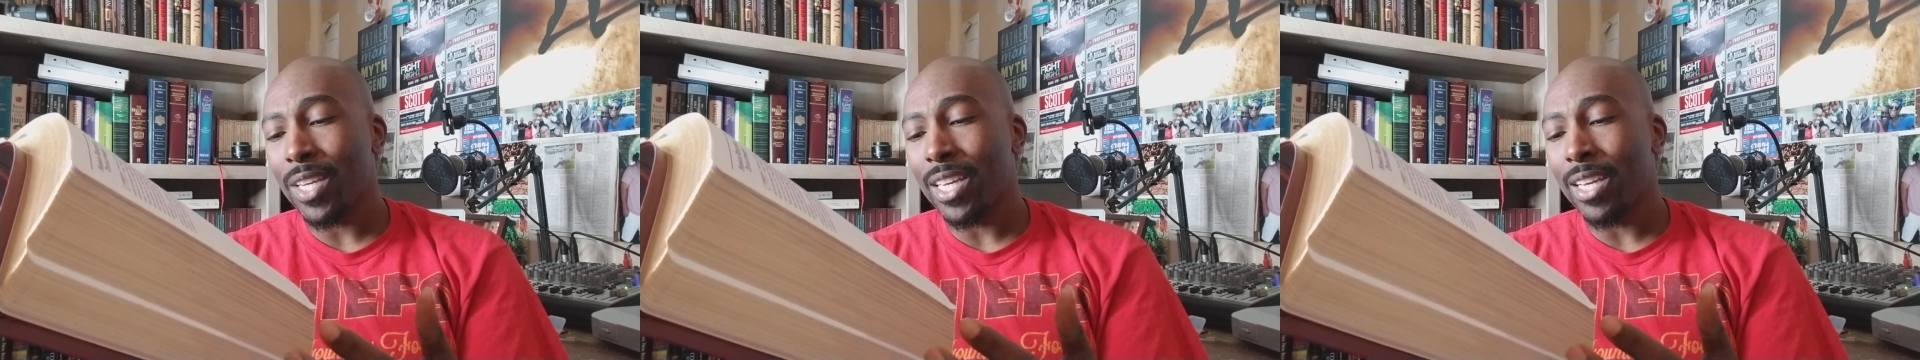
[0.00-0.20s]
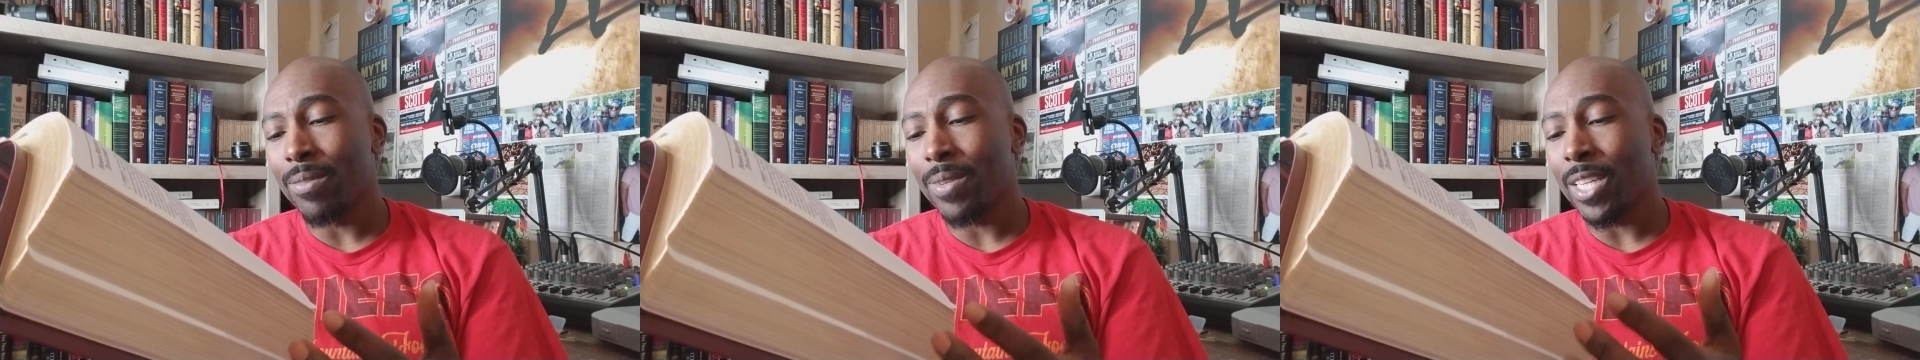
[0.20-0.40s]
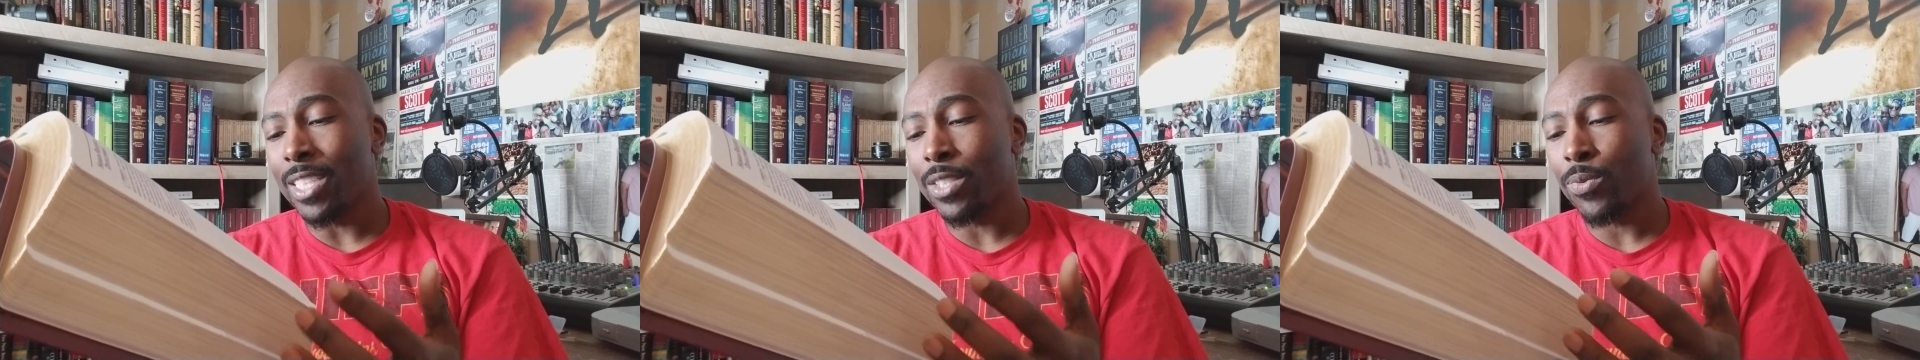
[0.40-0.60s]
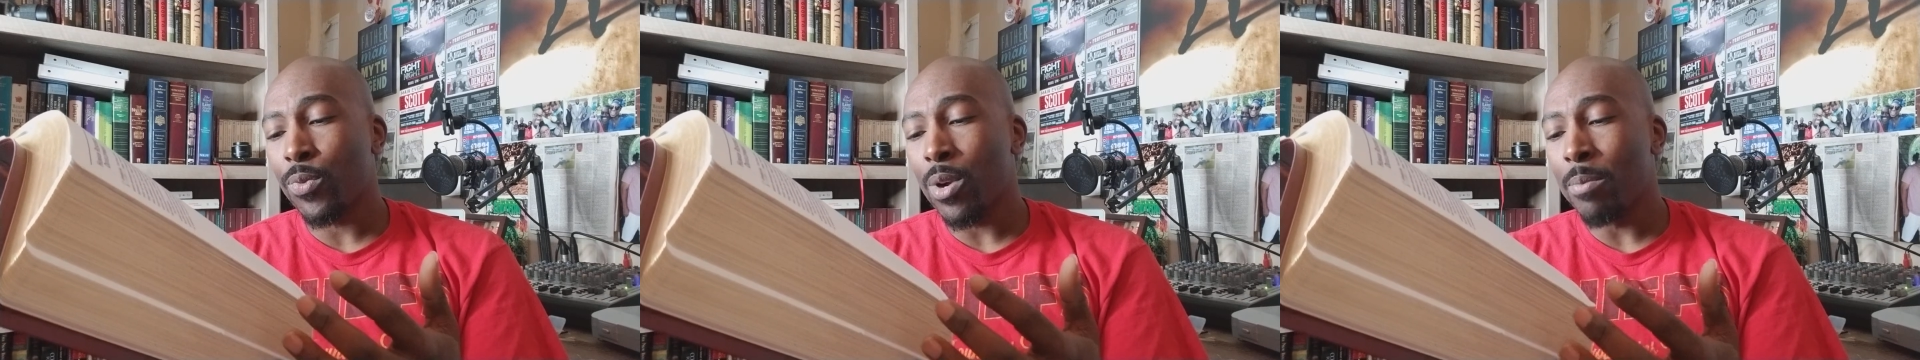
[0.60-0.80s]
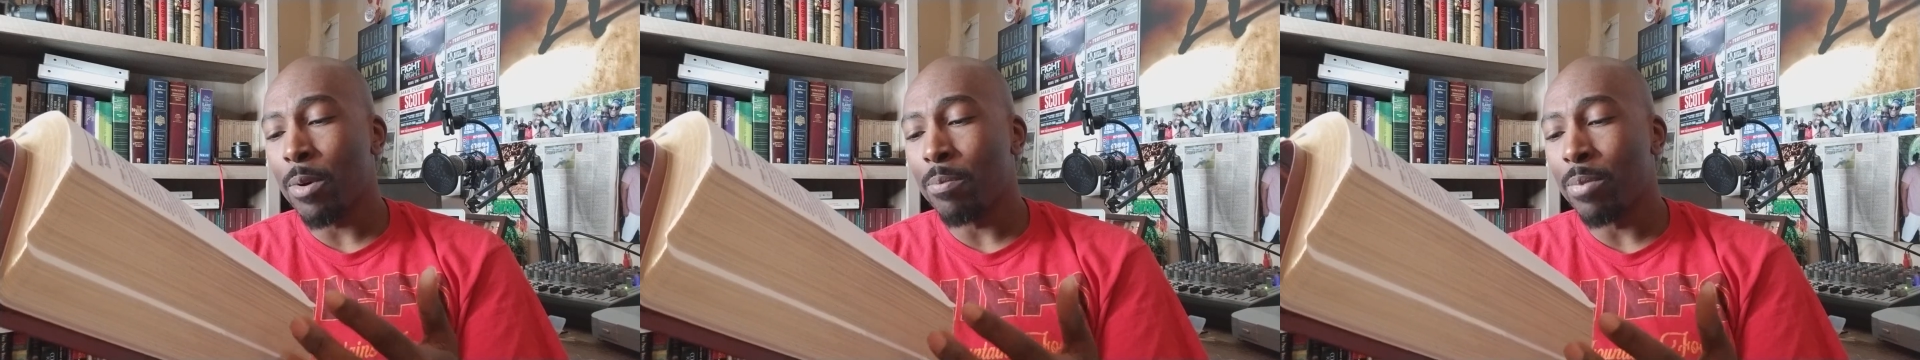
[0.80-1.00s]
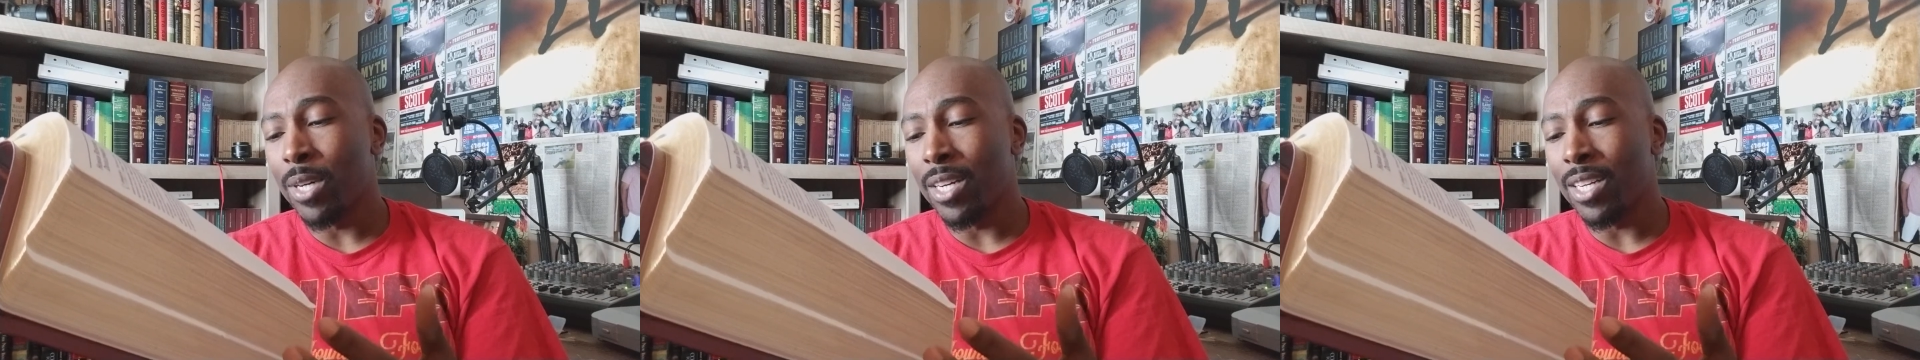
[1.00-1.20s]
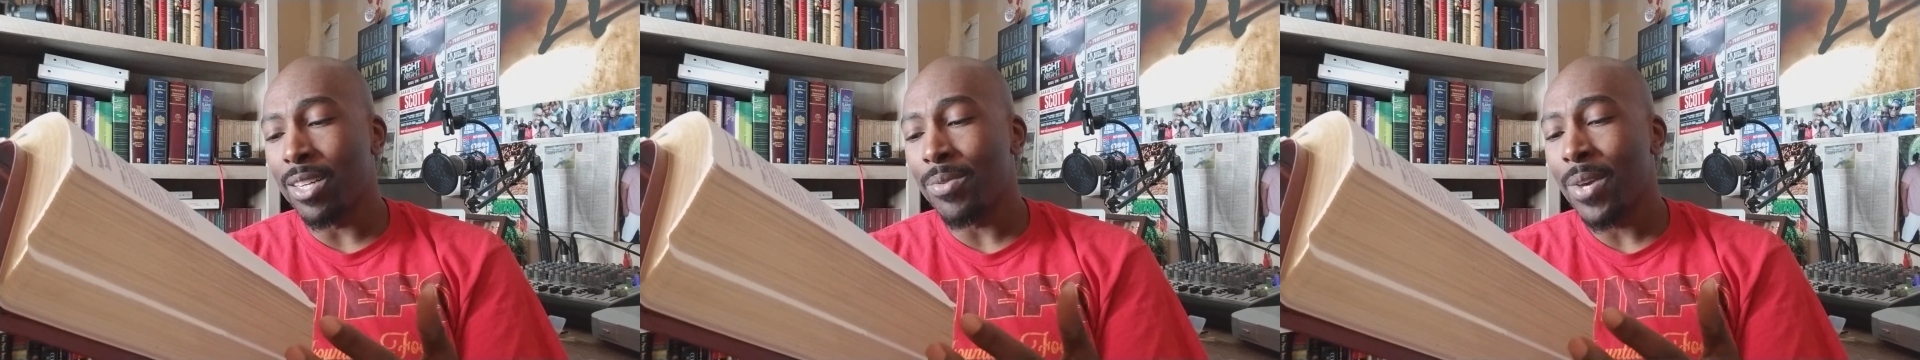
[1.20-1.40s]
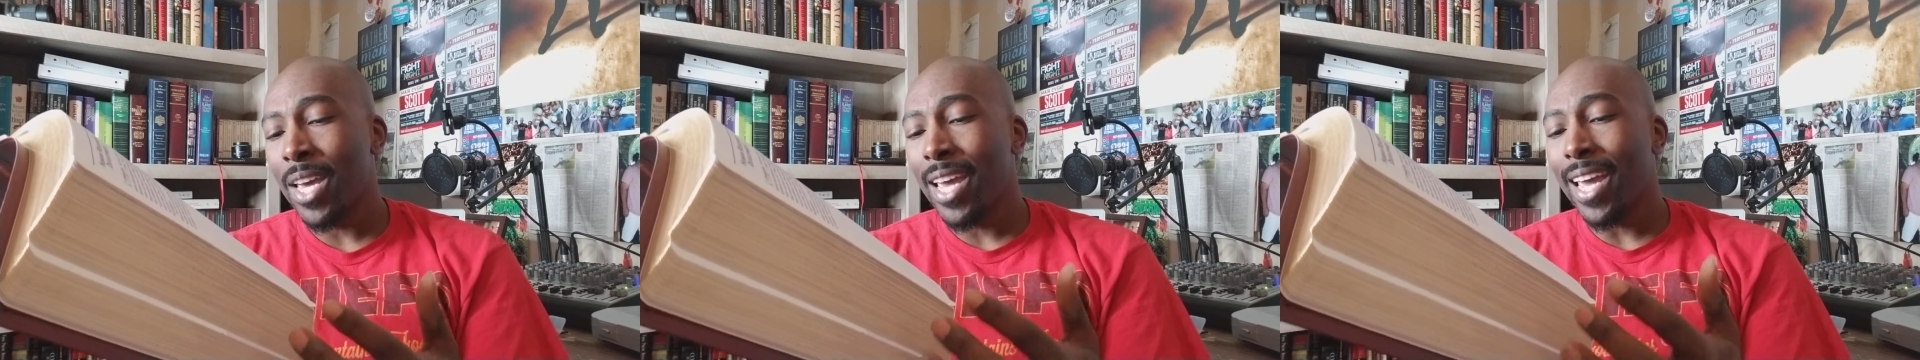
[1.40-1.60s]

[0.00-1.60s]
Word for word: gift is from above